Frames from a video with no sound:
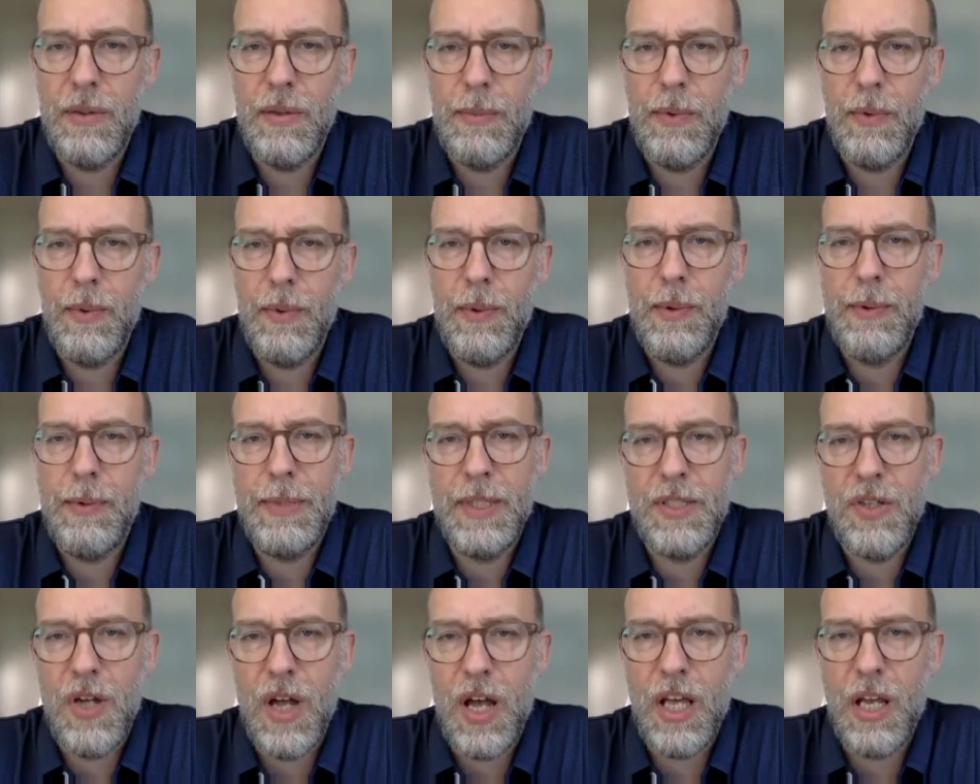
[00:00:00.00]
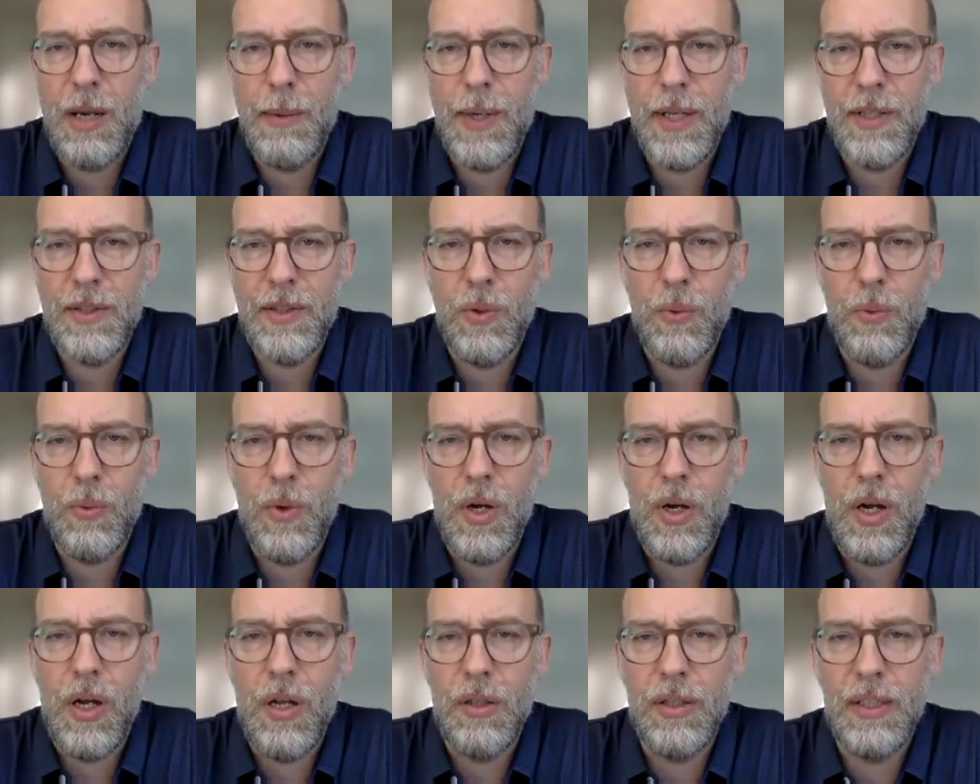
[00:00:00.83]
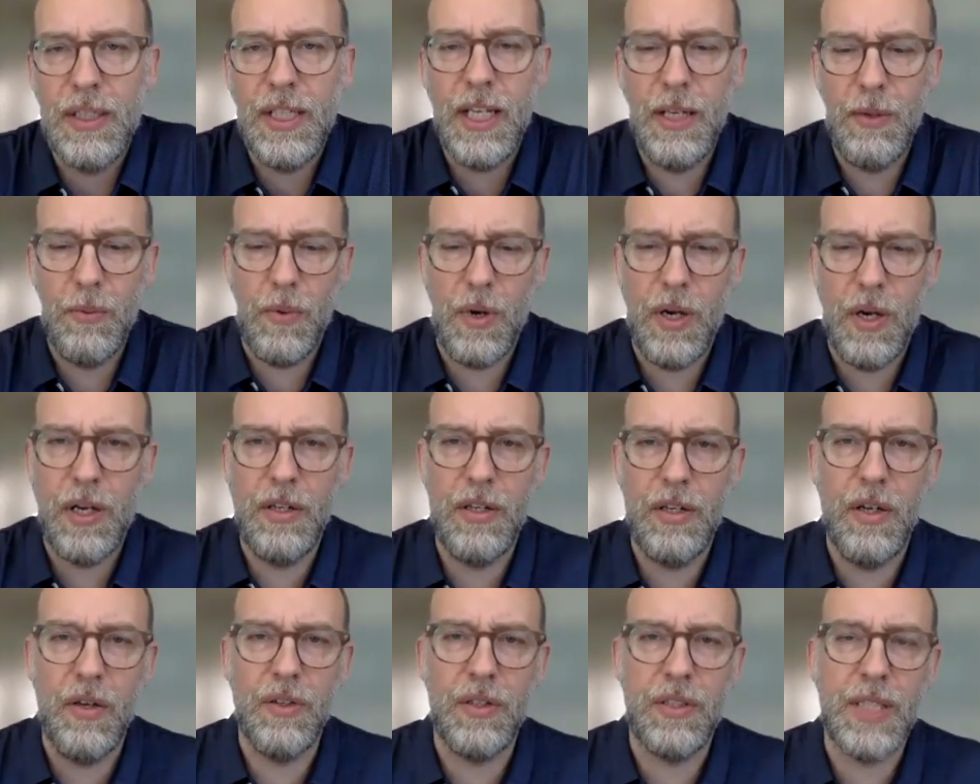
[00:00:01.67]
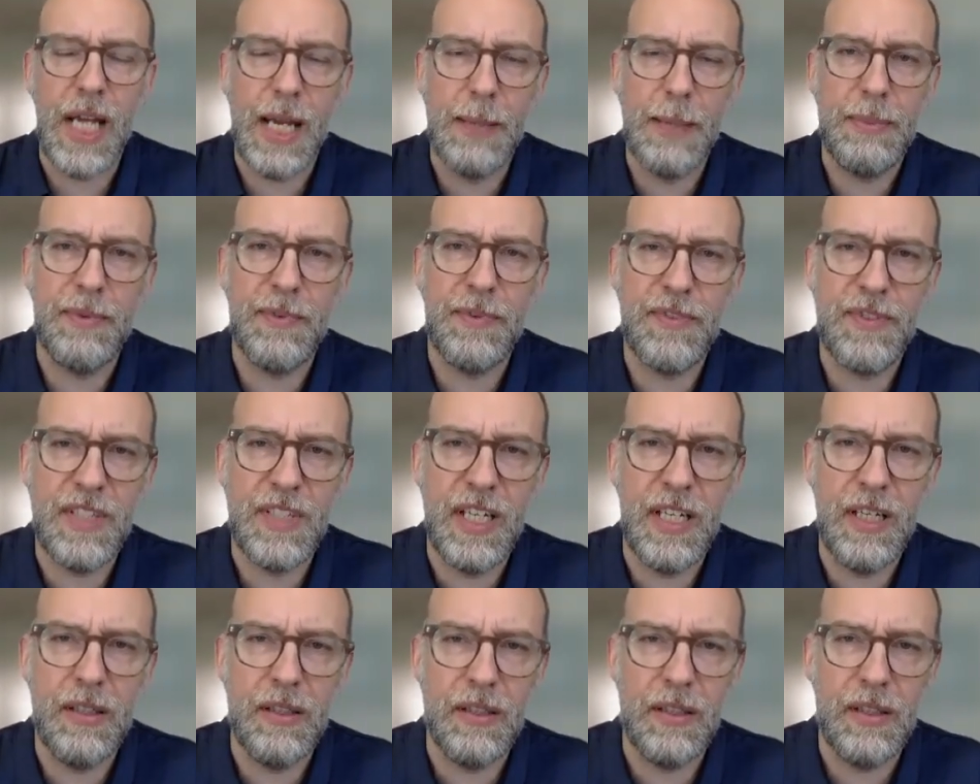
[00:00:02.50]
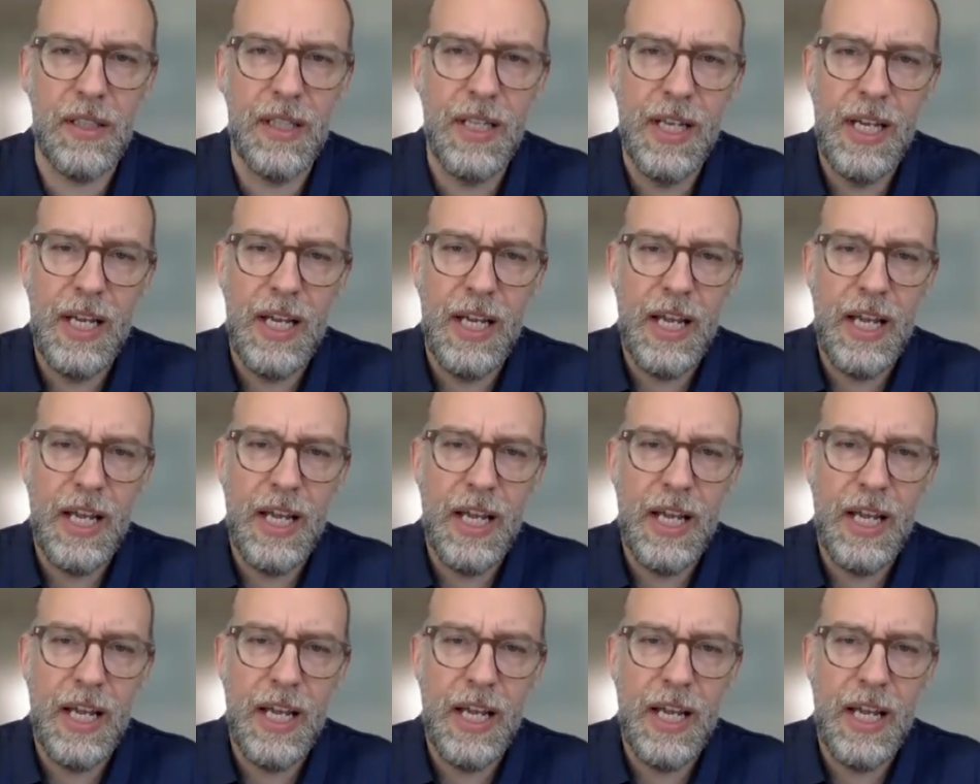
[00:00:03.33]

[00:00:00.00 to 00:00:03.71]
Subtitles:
I mean, we would be talking about the wall and he'd want to know the type of steel,